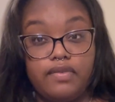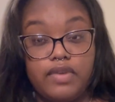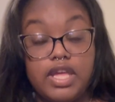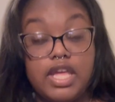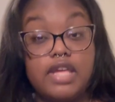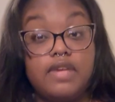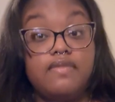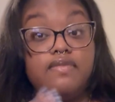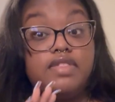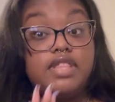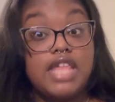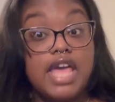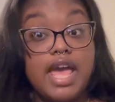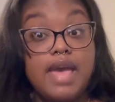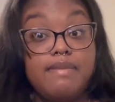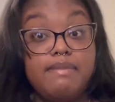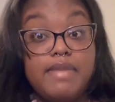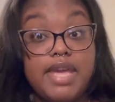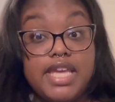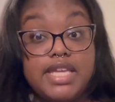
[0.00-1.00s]
If
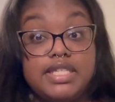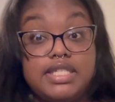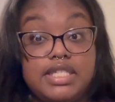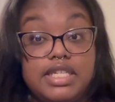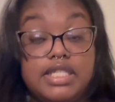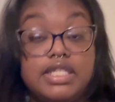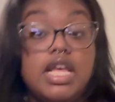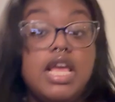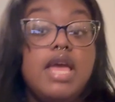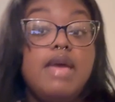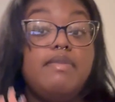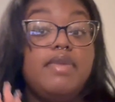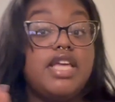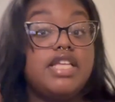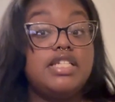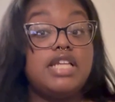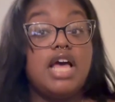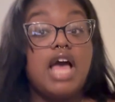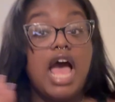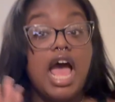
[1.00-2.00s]
that makes sense,
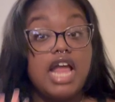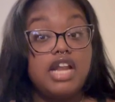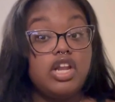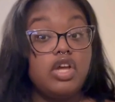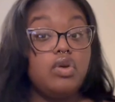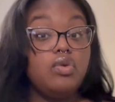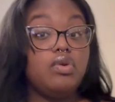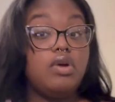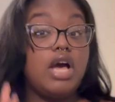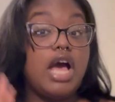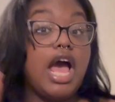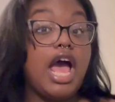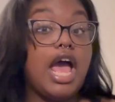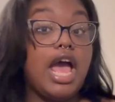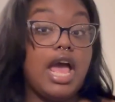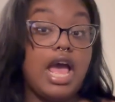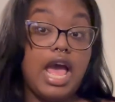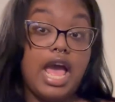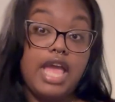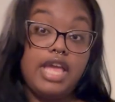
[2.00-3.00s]
because I know,
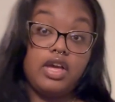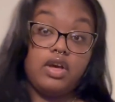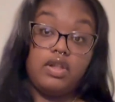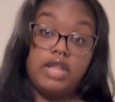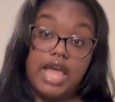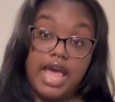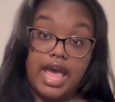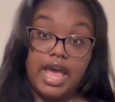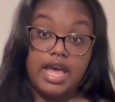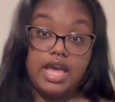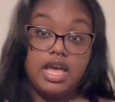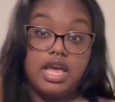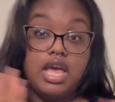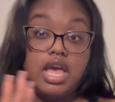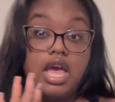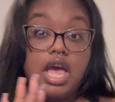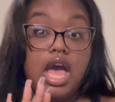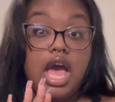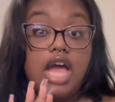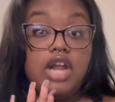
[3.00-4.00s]
I ain't gonna lie,
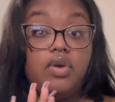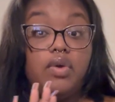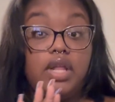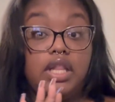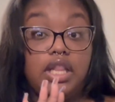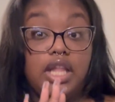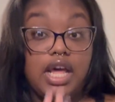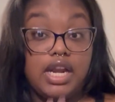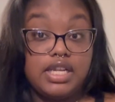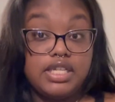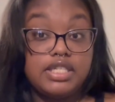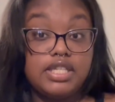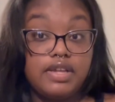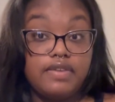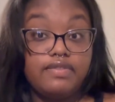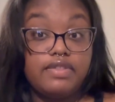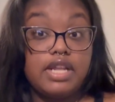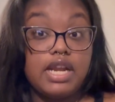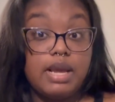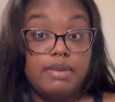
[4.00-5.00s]
I know a lot of
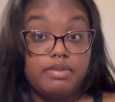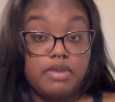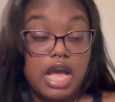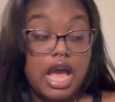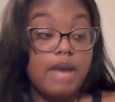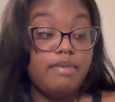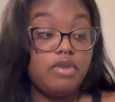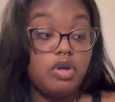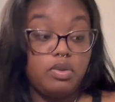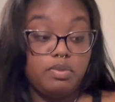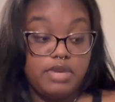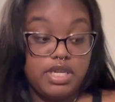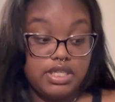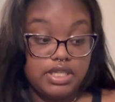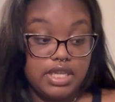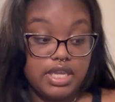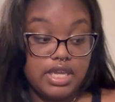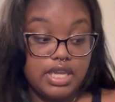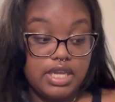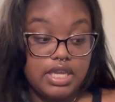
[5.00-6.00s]
stuff that I'm gonna be
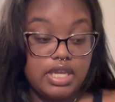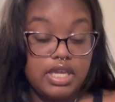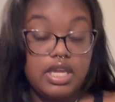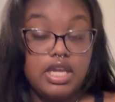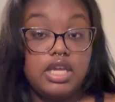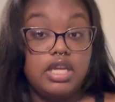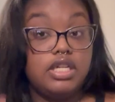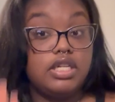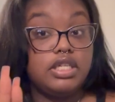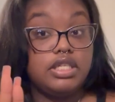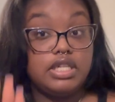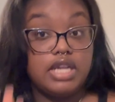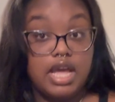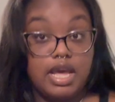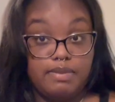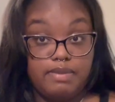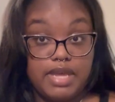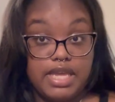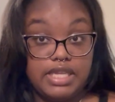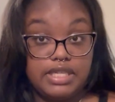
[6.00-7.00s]
saying does
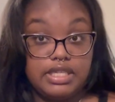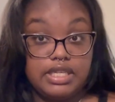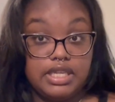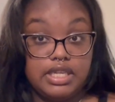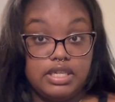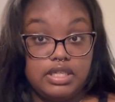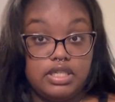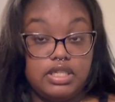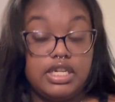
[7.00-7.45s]
not make sense.